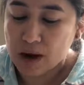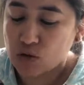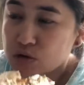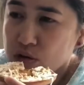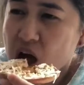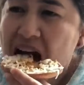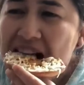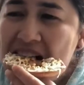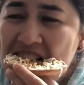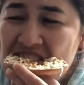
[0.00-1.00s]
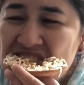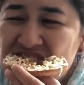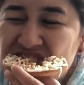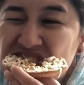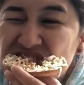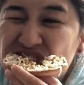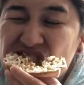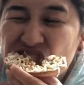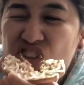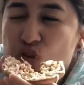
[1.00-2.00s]
before I drop the kids off
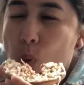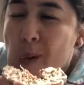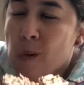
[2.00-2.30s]
to school.